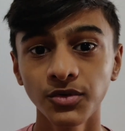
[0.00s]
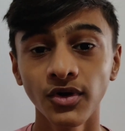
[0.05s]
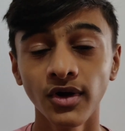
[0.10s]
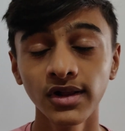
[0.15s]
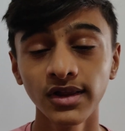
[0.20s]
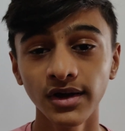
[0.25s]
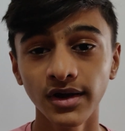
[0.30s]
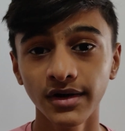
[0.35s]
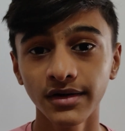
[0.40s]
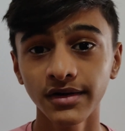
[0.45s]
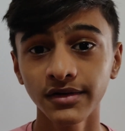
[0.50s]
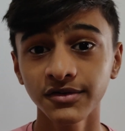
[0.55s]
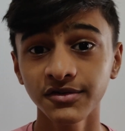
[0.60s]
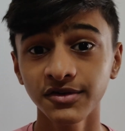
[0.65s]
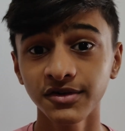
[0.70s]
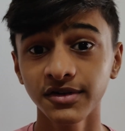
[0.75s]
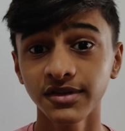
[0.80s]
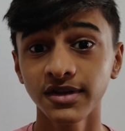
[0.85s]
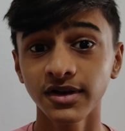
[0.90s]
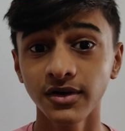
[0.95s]
you all have
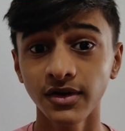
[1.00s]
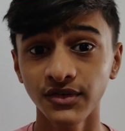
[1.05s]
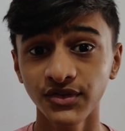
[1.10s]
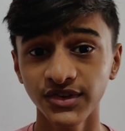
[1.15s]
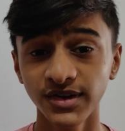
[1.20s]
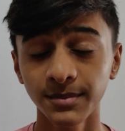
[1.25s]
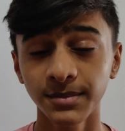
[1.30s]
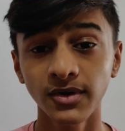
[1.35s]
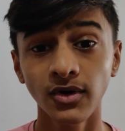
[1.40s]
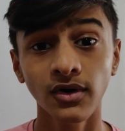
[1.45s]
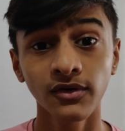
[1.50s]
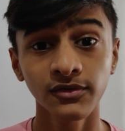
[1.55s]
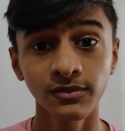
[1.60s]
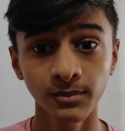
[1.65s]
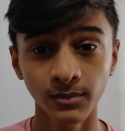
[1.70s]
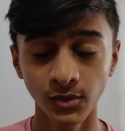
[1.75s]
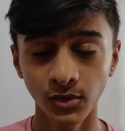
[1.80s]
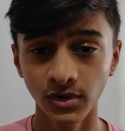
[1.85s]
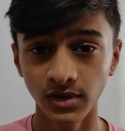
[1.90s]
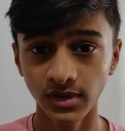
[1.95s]
understood the concept of
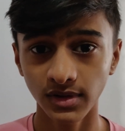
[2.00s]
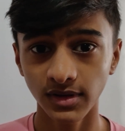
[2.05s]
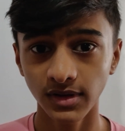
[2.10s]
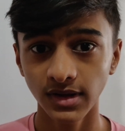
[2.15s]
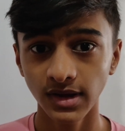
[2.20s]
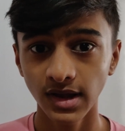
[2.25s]
mole.